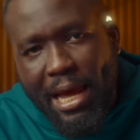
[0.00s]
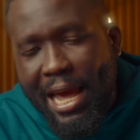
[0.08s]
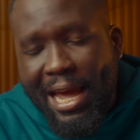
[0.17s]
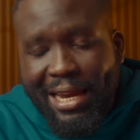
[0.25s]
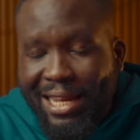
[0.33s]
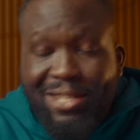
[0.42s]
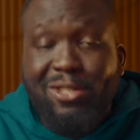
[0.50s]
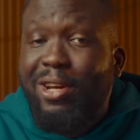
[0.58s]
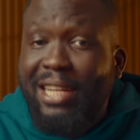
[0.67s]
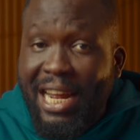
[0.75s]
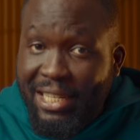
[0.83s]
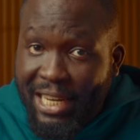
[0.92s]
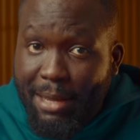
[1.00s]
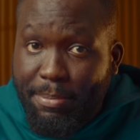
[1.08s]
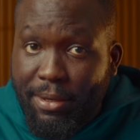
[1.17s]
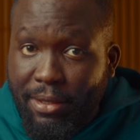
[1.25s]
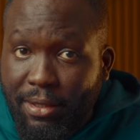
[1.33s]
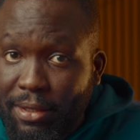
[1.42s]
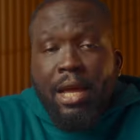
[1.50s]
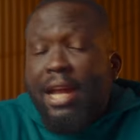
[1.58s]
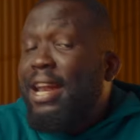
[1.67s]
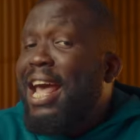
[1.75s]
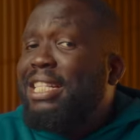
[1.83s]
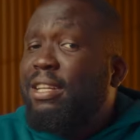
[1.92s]
and it's not that deep.
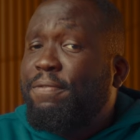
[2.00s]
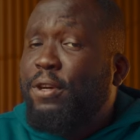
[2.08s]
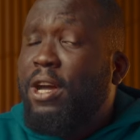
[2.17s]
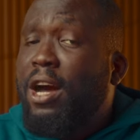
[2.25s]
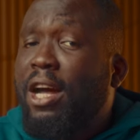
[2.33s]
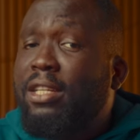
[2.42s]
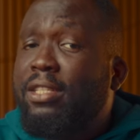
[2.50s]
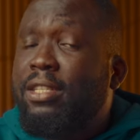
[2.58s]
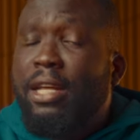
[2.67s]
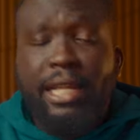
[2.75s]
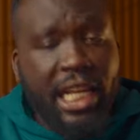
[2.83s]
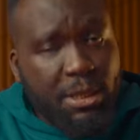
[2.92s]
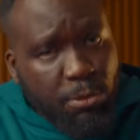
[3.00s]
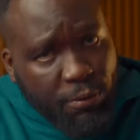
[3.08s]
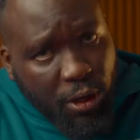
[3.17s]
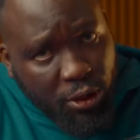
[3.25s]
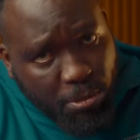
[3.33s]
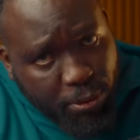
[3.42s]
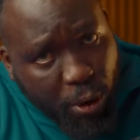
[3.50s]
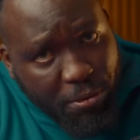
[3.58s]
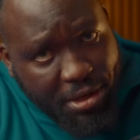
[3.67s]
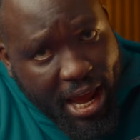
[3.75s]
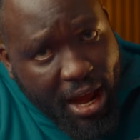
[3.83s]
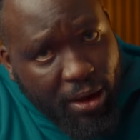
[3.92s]
And that's it for cons. Let's move on to
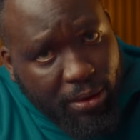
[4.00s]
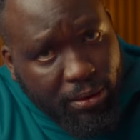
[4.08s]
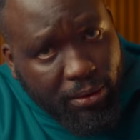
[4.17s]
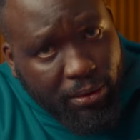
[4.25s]
pros now.